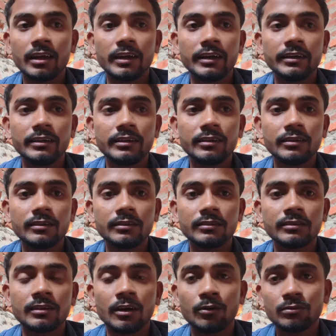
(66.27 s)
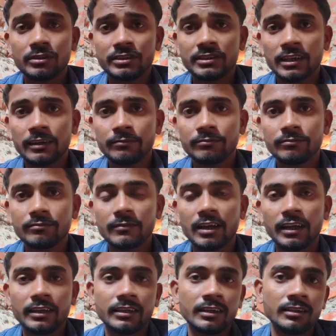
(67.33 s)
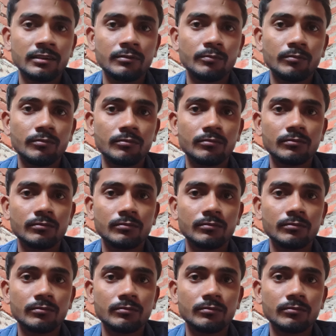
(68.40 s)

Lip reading: And now this time I can